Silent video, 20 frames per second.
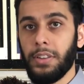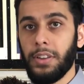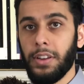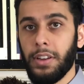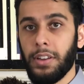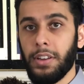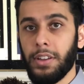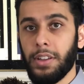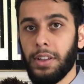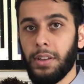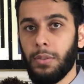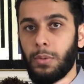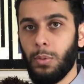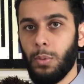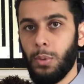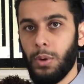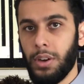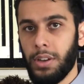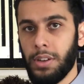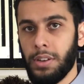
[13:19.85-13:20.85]
they're gonna give
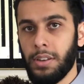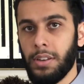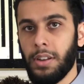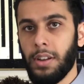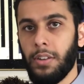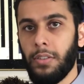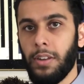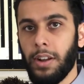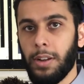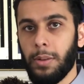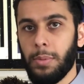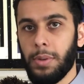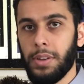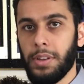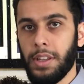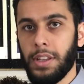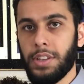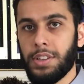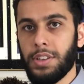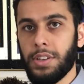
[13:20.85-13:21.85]
one
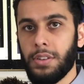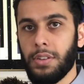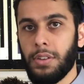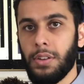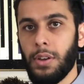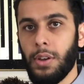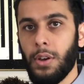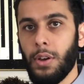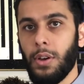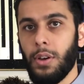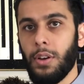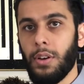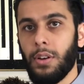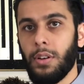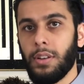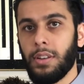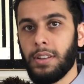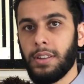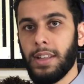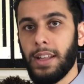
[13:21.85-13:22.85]
recommendation
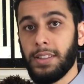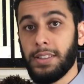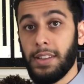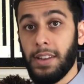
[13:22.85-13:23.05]
that's an